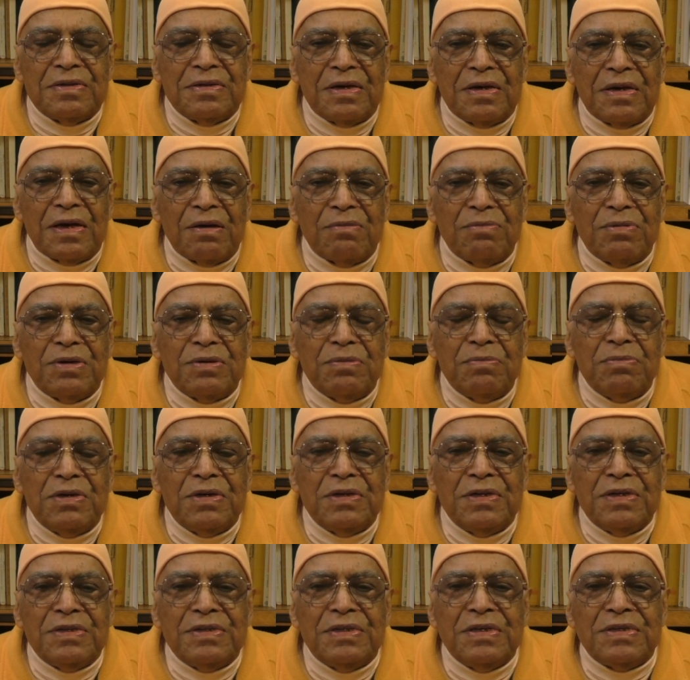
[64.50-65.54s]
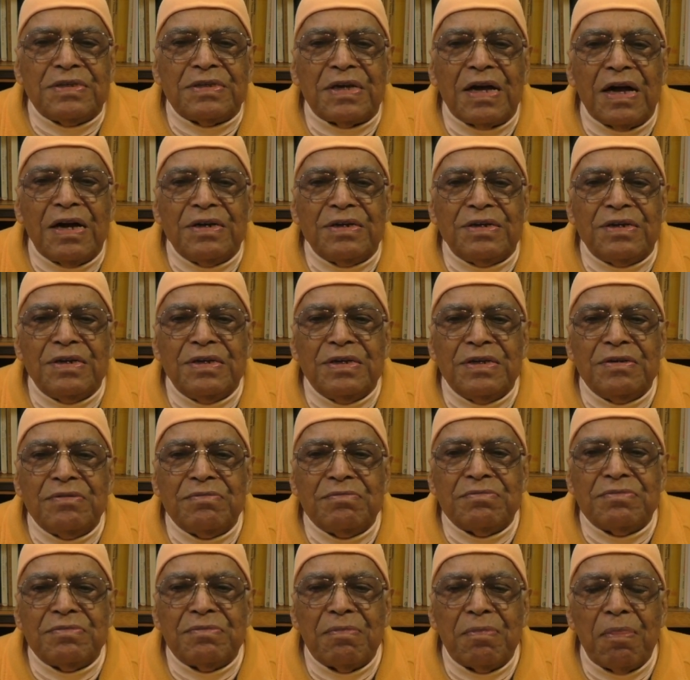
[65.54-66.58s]
Having been in this country
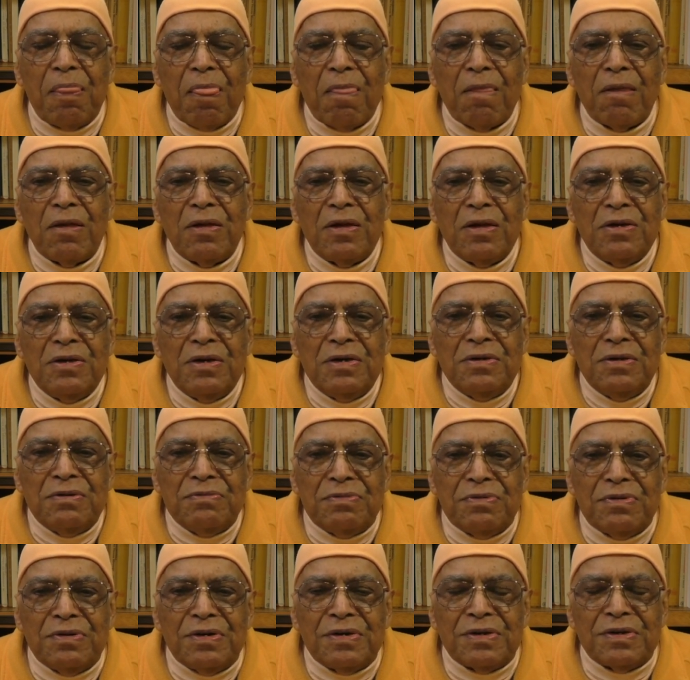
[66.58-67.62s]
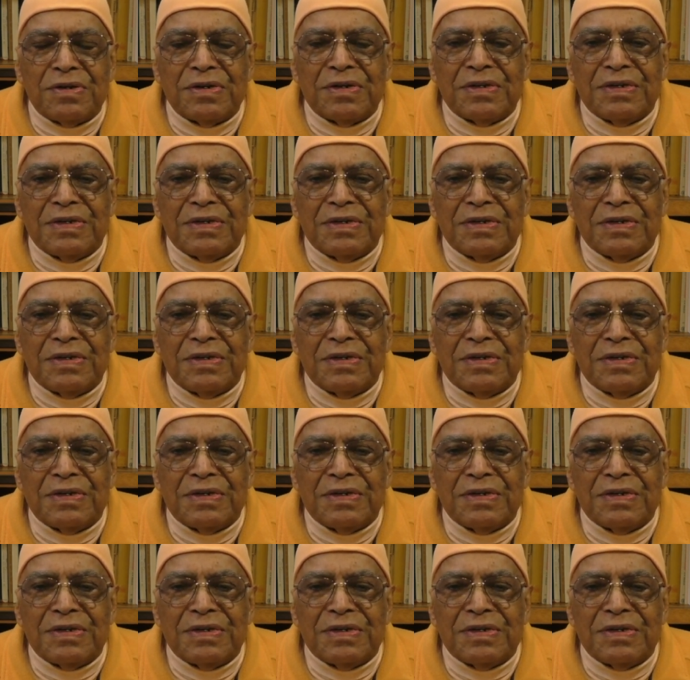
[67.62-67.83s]
for